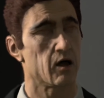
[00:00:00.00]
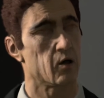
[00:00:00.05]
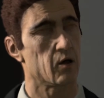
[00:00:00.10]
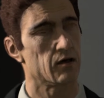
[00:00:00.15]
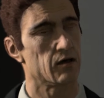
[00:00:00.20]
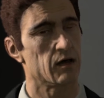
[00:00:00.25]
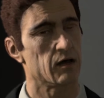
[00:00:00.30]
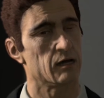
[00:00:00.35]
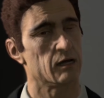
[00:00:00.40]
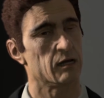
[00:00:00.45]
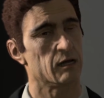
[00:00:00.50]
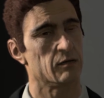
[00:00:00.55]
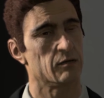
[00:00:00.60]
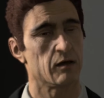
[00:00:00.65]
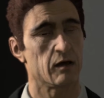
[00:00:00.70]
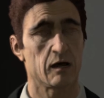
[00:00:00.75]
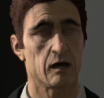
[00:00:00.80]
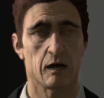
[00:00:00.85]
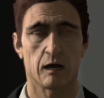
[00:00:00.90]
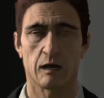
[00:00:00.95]
I would imagine
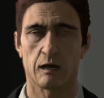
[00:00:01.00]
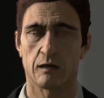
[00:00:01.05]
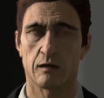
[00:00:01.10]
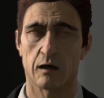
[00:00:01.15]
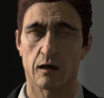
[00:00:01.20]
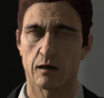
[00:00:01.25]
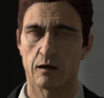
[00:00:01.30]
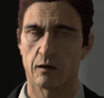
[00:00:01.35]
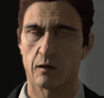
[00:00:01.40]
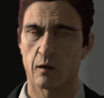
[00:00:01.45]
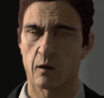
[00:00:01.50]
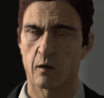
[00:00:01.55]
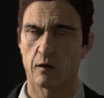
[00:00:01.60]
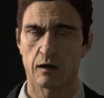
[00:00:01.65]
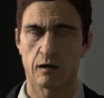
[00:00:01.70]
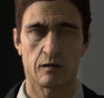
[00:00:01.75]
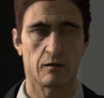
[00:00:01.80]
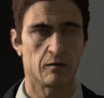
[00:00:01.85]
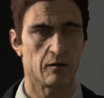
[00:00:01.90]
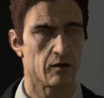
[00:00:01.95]
you
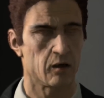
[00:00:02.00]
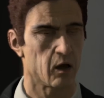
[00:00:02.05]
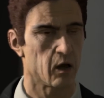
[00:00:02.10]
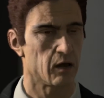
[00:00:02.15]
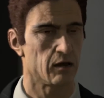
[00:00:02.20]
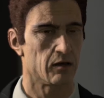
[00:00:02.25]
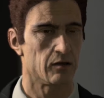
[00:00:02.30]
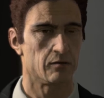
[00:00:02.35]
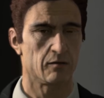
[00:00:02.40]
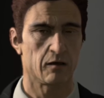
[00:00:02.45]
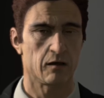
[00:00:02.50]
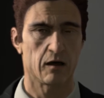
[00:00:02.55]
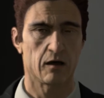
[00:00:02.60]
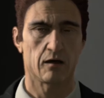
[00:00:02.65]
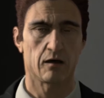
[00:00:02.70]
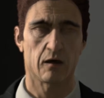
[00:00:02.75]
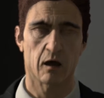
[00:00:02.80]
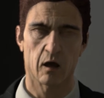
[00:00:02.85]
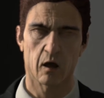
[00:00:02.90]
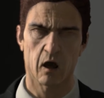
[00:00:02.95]
being the larger of the
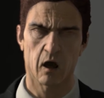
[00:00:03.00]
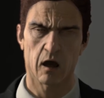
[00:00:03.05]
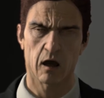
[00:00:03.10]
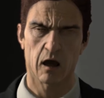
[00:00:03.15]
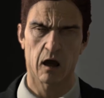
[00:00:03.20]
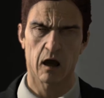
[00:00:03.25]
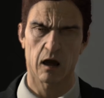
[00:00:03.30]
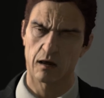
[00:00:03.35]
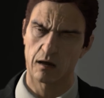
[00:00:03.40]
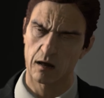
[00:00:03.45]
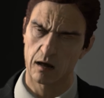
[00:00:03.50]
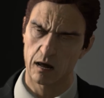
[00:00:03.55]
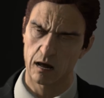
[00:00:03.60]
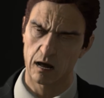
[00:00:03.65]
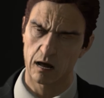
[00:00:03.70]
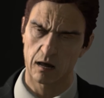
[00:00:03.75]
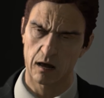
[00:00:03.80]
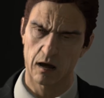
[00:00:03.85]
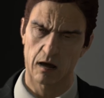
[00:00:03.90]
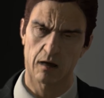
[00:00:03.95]
two, but you are a little bit
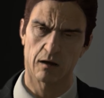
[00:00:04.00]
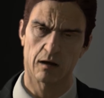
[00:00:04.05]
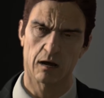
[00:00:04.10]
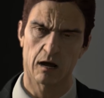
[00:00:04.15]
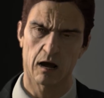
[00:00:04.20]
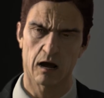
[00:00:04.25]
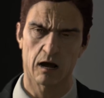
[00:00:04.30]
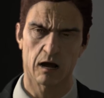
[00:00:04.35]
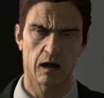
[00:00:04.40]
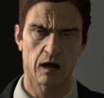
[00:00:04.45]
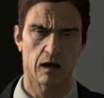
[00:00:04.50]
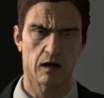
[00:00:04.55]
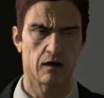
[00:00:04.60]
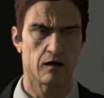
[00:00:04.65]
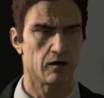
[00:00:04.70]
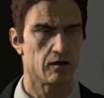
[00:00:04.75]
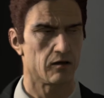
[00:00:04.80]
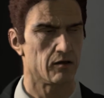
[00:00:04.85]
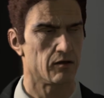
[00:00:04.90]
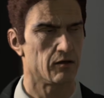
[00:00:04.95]
shorter, aren't you?
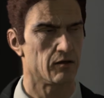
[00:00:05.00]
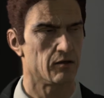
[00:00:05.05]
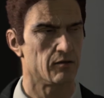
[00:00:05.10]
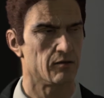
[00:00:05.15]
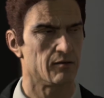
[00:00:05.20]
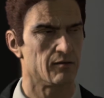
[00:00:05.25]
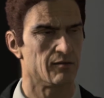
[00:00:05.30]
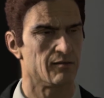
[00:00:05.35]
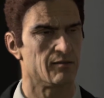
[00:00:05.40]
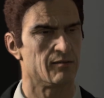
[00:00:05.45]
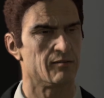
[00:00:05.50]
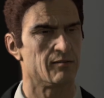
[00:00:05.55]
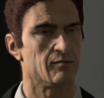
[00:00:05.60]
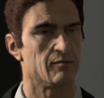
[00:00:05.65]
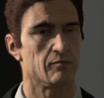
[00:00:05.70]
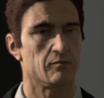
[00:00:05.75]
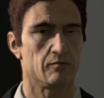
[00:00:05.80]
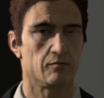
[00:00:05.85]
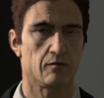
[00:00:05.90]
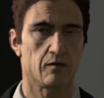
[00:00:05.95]

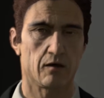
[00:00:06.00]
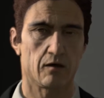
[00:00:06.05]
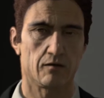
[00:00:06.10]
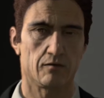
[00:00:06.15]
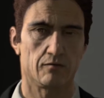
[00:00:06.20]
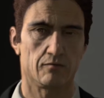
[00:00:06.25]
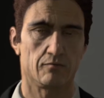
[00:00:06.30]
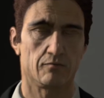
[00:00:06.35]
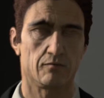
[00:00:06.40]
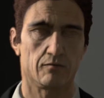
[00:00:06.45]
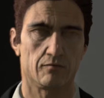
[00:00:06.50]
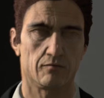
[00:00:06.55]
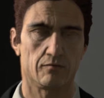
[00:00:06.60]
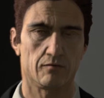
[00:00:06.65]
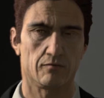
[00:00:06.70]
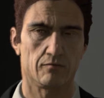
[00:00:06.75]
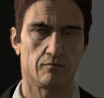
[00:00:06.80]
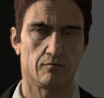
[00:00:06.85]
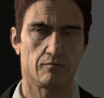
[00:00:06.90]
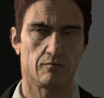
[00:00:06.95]
About 2 inches shorter.
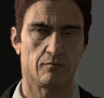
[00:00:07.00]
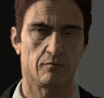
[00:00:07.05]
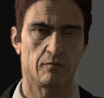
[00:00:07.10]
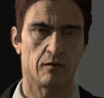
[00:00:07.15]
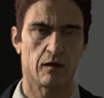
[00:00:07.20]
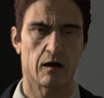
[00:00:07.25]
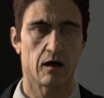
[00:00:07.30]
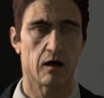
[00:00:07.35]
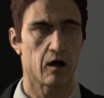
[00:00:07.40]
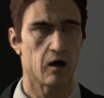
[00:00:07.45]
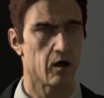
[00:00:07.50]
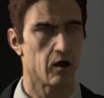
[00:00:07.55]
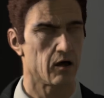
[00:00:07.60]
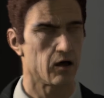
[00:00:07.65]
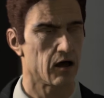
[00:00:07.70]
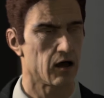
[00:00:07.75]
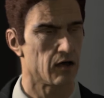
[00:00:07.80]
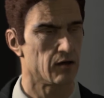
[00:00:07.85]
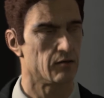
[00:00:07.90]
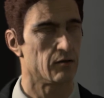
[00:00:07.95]

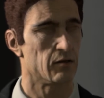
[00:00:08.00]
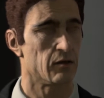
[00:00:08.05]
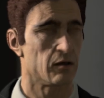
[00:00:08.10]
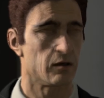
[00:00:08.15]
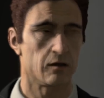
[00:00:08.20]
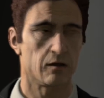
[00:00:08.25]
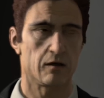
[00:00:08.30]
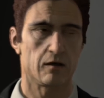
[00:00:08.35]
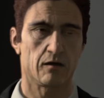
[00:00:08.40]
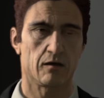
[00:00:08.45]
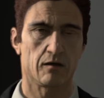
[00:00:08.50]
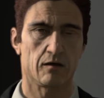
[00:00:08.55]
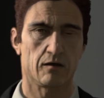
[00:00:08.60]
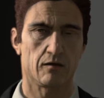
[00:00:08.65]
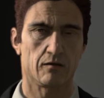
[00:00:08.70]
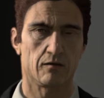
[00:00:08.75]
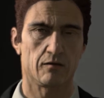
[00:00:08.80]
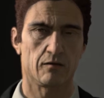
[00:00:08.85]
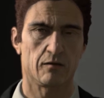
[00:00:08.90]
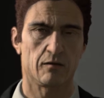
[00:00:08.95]
Not where it counts,
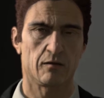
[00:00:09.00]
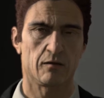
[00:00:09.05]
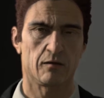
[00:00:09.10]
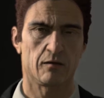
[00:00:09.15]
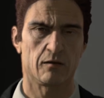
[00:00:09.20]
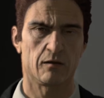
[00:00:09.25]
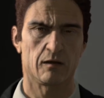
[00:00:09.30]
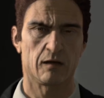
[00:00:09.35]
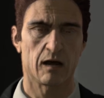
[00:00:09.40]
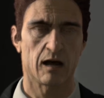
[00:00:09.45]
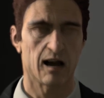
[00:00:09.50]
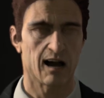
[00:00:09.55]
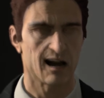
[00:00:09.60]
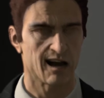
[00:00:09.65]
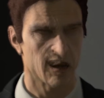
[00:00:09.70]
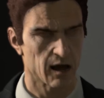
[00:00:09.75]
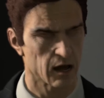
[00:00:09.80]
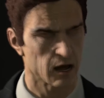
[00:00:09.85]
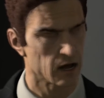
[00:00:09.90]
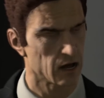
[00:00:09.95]
though.
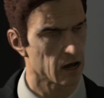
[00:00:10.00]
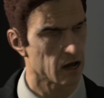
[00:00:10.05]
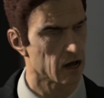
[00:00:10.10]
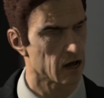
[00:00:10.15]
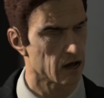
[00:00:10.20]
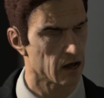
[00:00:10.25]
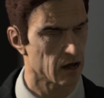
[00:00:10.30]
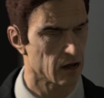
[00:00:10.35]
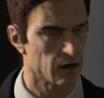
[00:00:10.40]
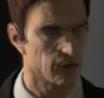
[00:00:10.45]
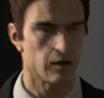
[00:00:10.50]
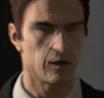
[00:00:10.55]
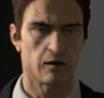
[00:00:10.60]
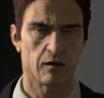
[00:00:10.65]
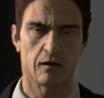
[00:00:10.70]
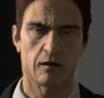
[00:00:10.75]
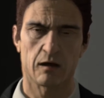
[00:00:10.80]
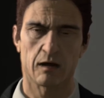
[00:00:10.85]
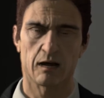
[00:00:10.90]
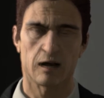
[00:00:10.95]
Ho ho
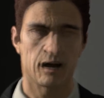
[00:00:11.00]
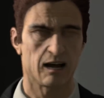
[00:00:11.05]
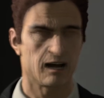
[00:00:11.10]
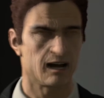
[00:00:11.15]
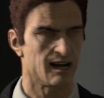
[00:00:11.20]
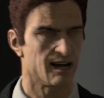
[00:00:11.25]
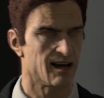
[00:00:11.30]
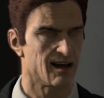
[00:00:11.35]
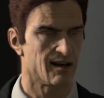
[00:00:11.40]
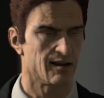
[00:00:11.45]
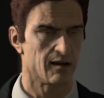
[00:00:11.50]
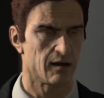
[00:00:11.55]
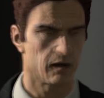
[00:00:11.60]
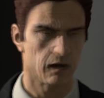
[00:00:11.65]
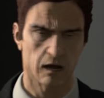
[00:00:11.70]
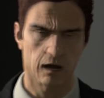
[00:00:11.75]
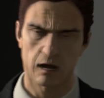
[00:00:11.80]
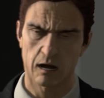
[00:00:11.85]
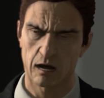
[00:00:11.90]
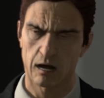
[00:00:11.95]
ho! That was
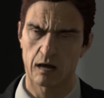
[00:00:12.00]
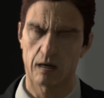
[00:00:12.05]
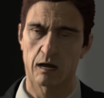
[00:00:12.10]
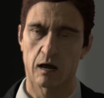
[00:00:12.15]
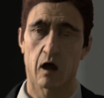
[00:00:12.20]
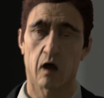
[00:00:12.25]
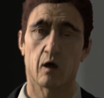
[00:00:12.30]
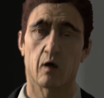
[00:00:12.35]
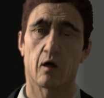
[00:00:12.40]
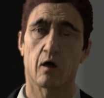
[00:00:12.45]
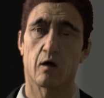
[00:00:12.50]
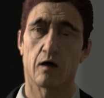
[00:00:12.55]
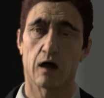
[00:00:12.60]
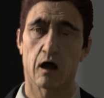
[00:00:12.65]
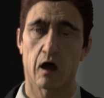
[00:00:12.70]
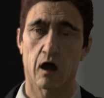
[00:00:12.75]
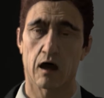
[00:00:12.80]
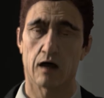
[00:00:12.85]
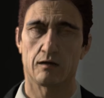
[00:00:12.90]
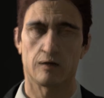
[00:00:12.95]
dirty.
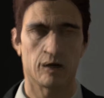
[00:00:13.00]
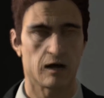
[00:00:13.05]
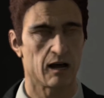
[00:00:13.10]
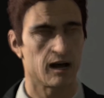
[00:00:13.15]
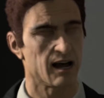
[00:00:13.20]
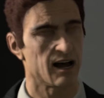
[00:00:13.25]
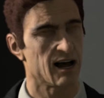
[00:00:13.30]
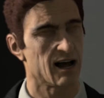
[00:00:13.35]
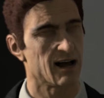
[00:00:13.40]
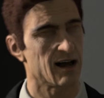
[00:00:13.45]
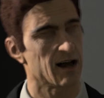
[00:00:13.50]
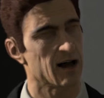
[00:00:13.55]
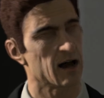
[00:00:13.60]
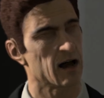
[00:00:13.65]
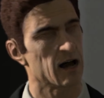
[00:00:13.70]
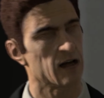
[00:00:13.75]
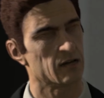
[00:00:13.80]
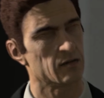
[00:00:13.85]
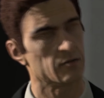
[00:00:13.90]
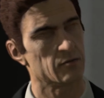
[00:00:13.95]
Moving on.
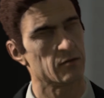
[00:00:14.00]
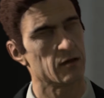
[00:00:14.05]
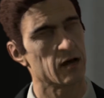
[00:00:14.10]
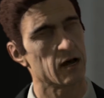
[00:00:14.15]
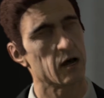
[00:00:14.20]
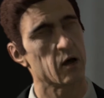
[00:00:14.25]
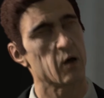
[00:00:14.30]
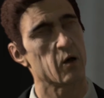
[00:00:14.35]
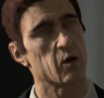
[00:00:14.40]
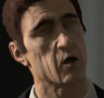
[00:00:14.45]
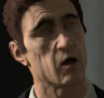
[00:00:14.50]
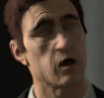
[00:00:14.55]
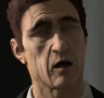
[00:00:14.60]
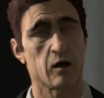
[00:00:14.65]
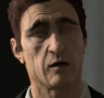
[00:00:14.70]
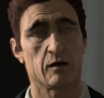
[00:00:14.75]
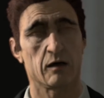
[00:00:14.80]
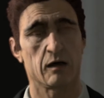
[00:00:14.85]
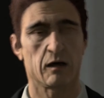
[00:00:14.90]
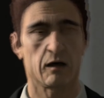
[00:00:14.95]

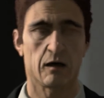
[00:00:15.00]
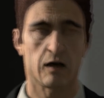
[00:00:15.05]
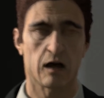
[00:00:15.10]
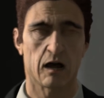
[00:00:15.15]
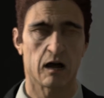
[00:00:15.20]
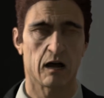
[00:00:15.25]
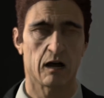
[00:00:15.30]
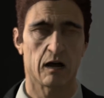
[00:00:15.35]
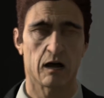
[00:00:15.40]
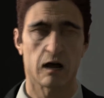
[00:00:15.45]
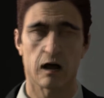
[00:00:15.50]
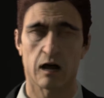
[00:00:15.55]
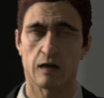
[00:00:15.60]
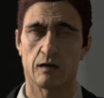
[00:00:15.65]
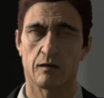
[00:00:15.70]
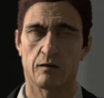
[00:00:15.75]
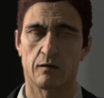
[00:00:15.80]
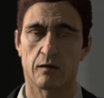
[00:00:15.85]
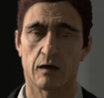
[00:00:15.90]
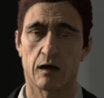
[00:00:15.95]
Where do you see
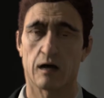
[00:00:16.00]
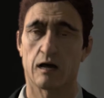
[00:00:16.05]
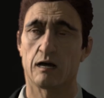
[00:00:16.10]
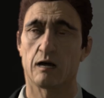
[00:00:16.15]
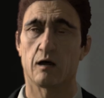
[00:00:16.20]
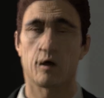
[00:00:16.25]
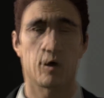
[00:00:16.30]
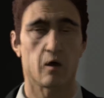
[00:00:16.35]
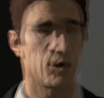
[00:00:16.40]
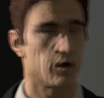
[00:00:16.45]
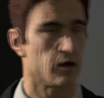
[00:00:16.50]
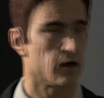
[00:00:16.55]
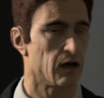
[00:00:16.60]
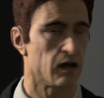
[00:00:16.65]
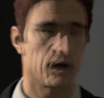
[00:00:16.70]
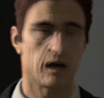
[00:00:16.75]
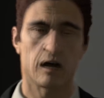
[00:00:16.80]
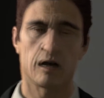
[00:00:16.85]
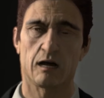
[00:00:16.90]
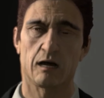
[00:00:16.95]
yourself in 3
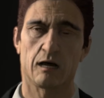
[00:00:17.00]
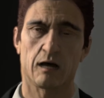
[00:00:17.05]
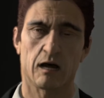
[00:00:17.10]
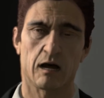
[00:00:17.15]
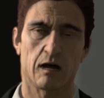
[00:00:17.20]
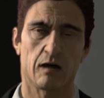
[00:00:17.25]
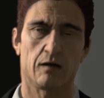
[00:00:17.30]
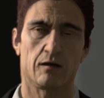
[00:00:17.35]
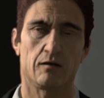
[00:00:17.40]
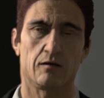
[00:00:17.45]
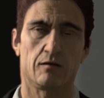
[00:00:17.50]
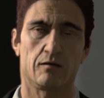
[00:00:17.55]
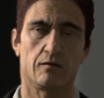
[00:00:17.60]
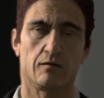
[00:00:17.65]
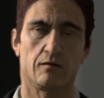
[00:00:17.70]
years?